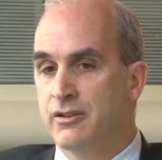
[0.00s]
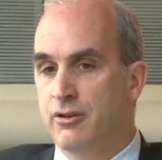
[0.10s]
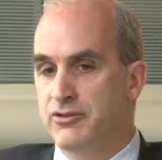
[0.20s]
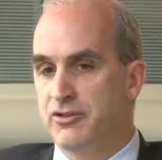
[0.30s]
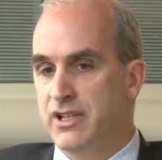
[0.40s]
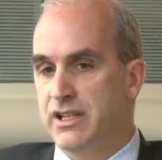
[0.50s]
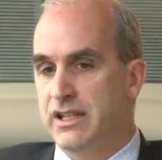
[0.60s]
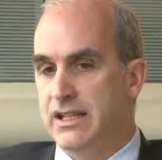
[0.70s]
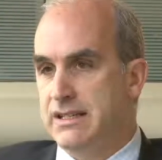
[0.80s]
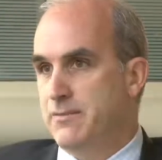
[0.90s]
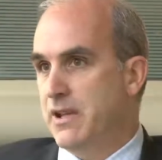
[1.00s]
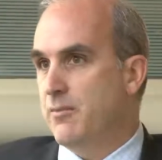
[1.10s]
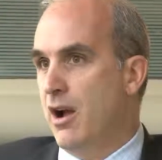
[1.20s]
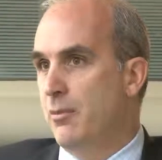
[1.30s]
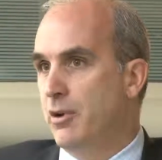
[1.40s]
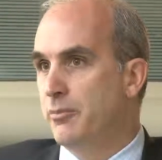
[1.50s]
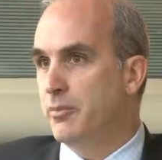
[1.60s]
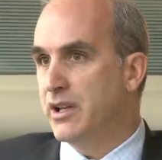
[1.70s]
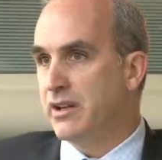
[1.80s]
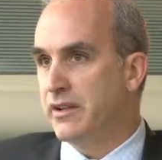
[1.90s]
culturally it's a big problem
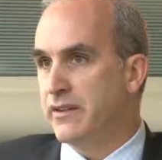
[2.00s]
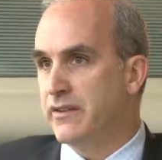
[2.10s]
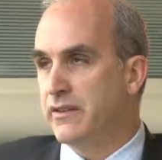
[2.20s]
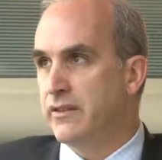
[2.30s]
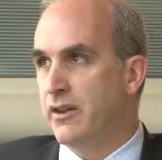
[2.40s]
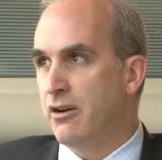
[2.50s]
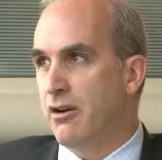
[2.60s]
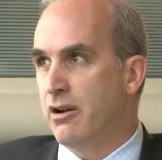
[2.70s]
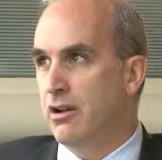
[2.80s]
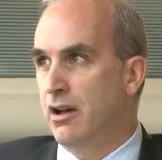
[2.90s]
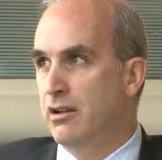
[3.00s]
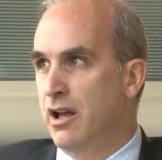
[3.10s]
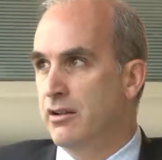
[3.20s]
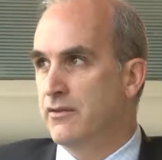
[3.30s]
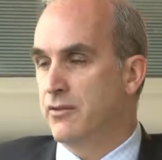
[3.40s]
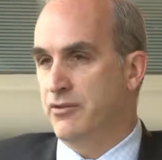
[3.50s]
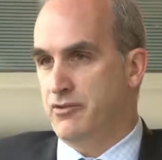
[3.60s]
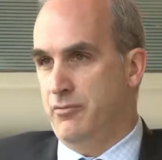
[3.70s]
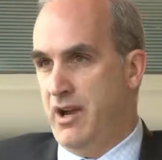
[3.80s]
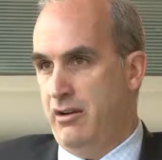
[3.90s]
because there are a lot of
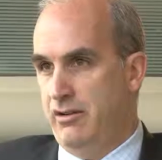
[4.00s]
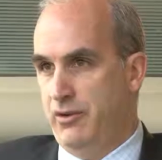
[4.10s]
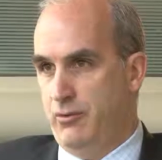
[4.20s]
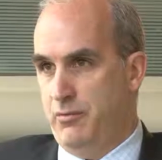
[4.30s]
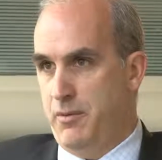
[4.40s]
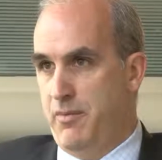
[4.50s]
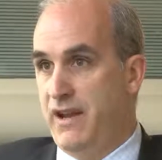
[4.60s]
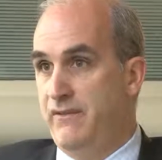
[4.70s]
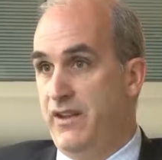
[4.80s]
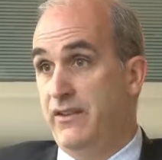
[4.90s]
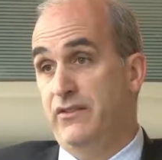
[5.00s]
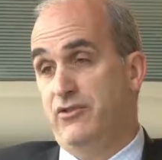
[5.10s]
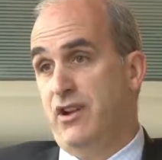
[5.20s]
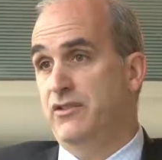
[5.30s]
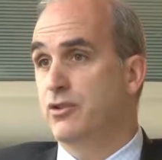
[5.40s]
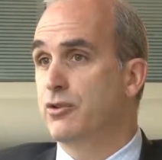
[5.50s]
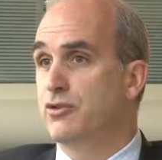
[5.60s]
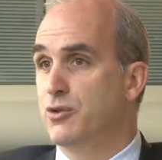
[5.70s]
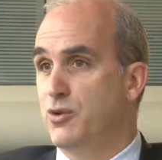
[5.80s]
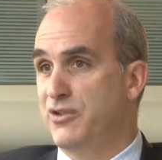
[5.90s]
cultural barriers women might face to try to go to
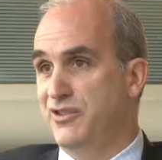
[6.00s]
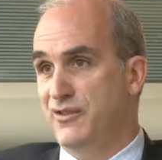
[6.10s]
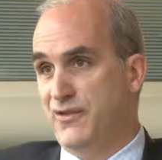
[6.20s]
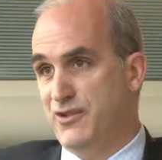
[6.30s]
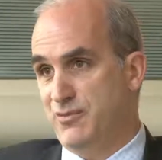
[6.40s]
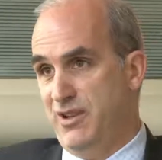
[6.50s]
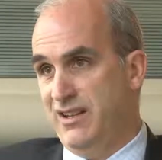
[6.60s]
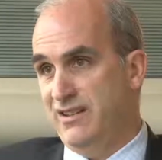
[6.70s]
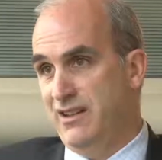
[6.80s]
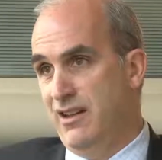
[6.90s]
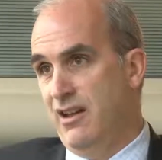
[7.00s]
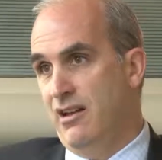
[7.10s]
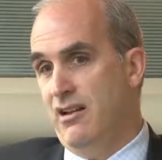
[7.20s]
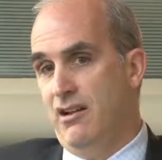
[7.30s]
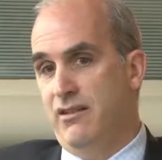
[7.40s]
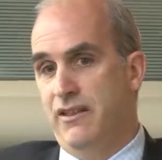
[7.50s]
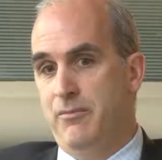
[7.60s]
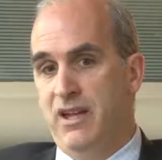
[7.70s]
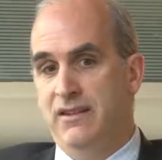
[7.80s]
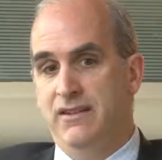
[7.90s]
court in the first place. They
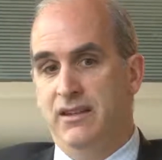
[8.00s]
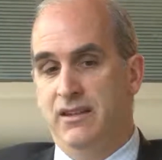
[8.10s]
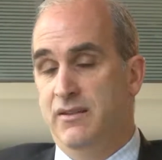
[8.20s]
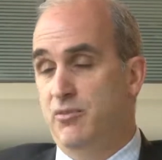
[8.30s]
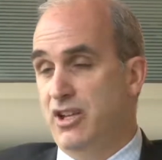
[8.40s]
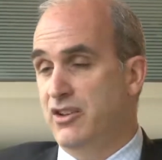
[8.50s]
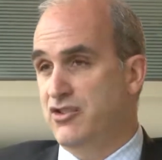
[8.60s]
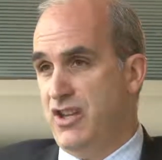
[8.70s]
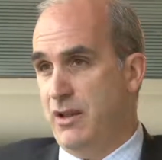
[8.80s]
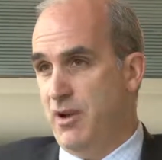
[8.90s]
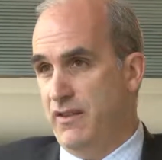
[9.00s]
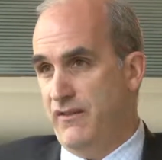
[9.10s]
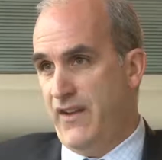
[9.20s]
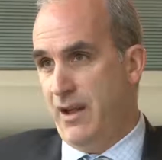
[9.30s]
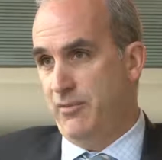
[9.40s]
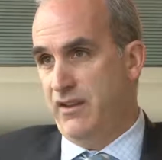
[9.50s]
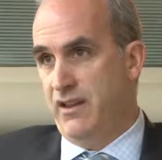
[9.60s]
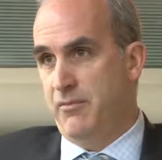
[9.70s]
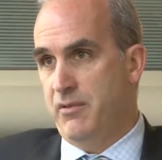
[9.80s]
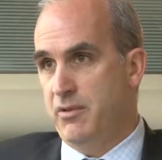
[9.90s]
may see it as bringing shame on the family, they
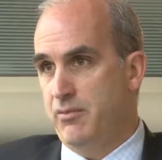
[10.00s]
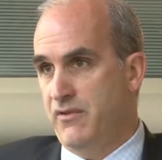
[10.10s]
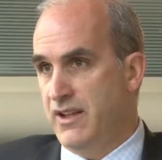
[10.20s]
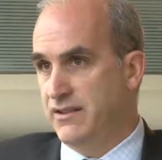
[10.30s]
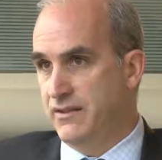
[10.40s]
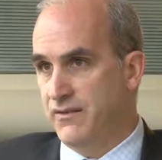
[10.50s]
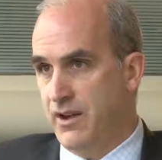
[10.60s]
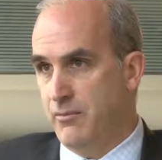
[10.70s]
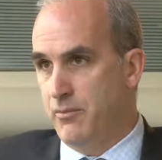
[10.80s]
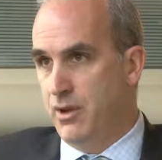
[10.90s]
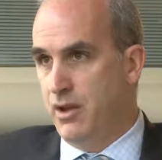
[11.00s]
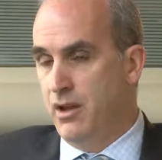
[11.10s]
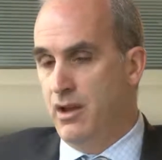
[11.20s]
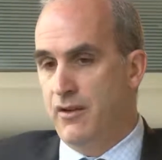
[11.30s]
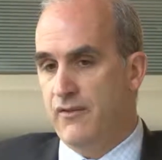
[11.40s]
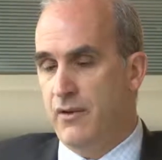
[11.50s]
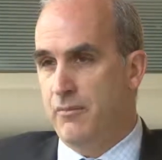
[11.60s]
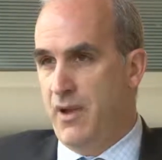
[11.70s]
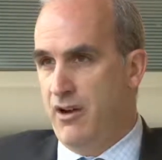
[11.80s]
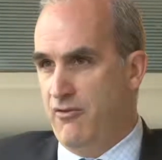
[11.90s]
may be prevented from
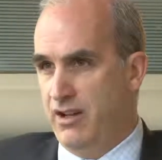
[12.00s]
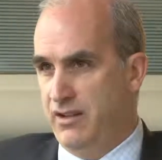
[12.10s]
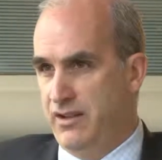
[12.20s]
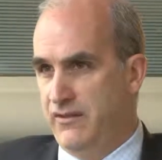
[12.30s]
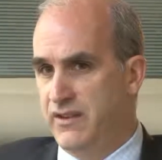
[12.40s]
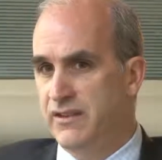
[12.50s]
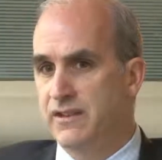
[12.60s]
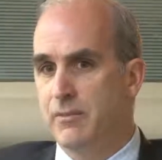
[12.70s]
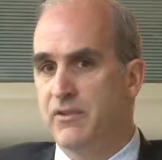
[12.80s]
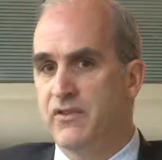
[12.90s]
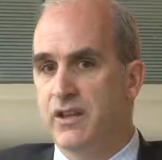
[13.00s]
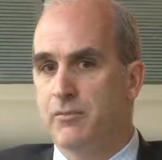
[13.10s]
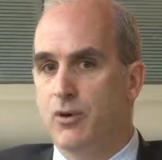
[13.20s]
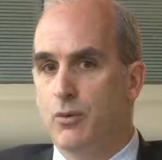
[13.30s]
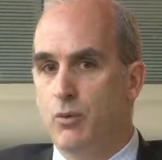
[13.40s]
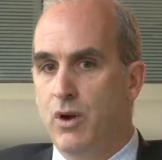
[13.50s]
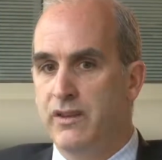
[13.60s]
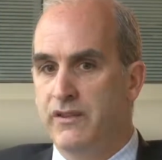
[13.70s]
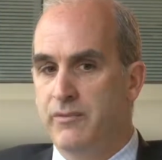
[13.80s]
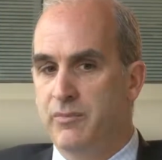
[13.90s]
male relatives, this type of thing. But
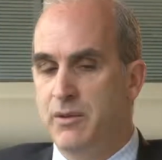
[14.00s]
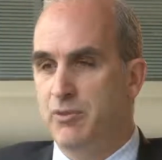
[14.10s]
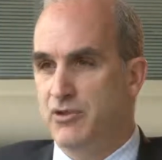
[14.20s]
once people